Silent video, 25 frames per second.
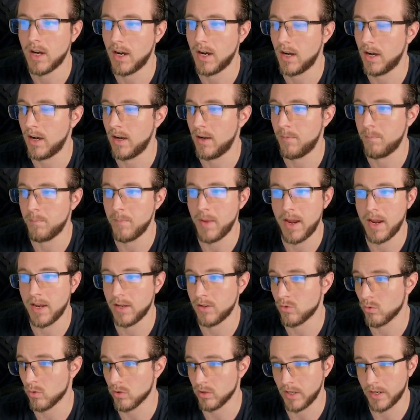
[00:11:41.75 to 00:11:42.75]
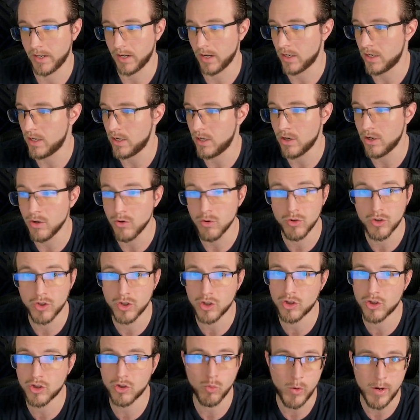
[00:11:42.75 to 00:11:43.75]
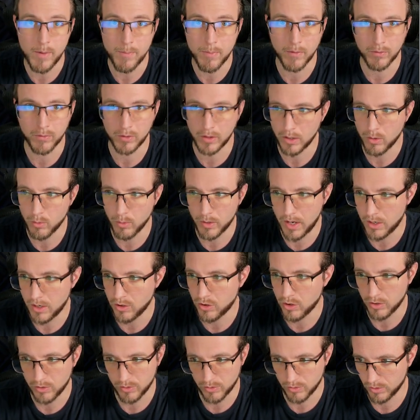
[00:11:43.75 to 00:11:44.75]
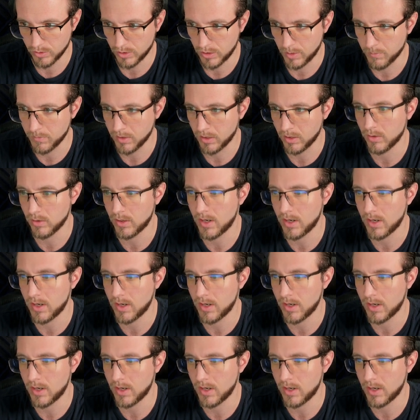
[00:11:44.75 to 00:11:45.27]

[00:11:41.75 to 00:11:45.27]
and or like a huge sweep of liquidations or something.